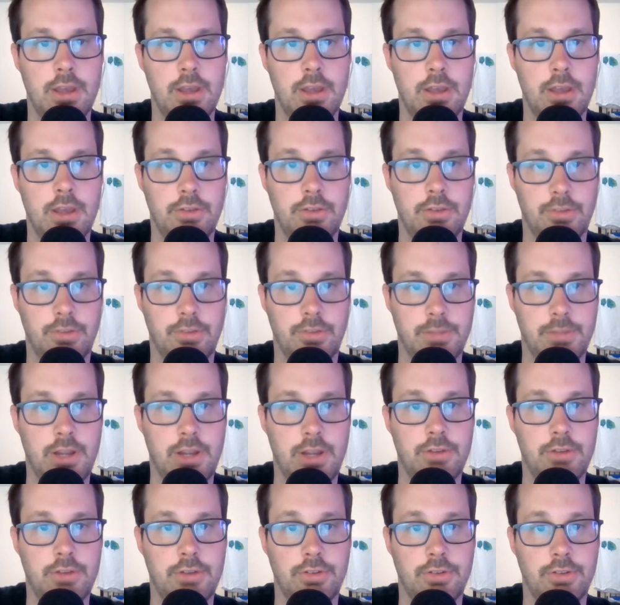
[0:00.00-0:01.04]
some
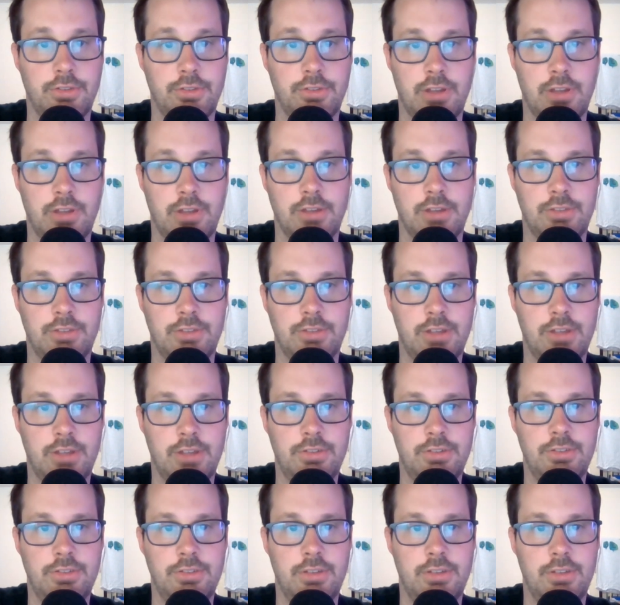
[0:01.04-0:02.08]
character and setting
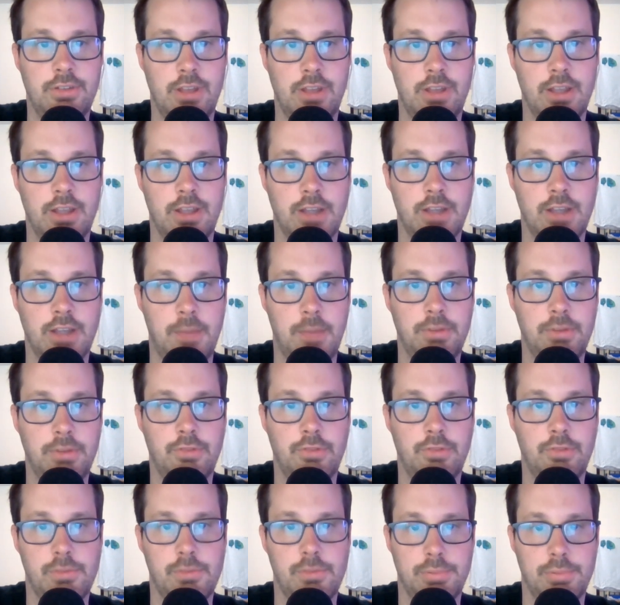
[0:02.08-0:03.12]
sketches, and copies
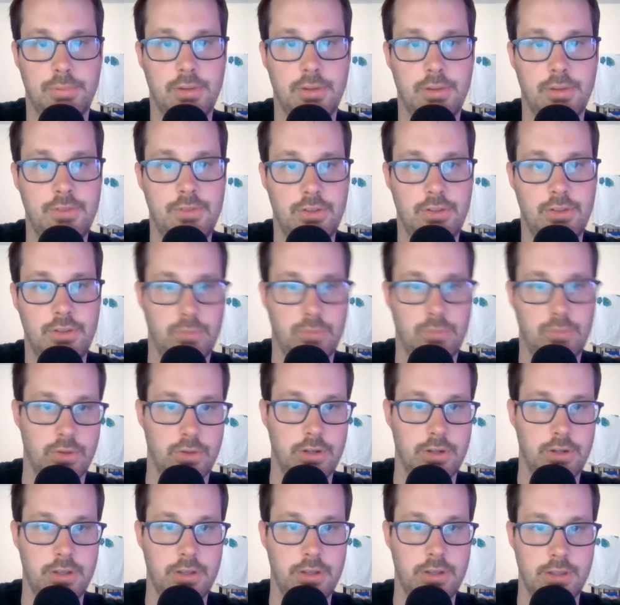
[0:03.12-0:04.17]
of your previous
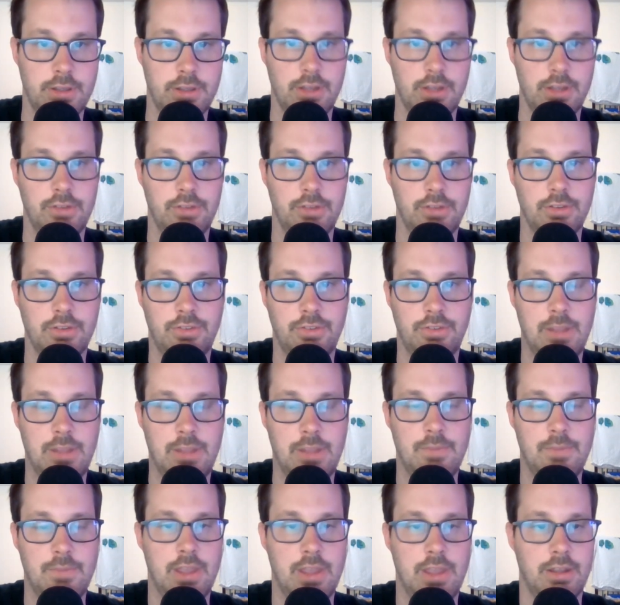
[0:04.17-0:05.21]
work that is in the
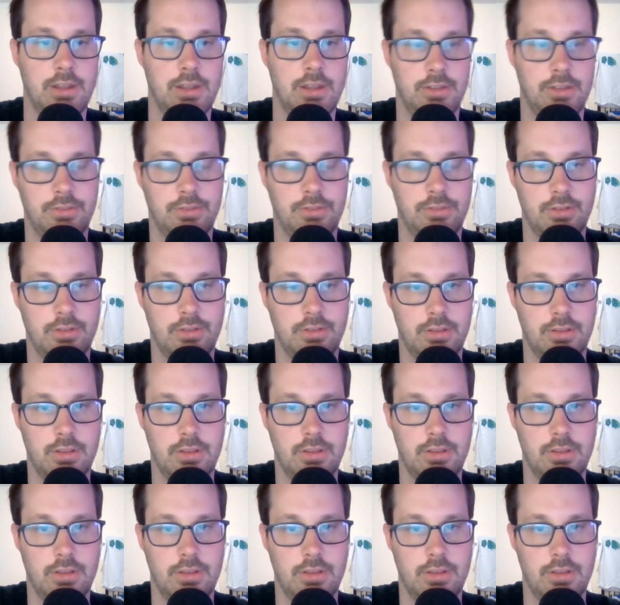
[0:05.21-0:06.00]
same vein as the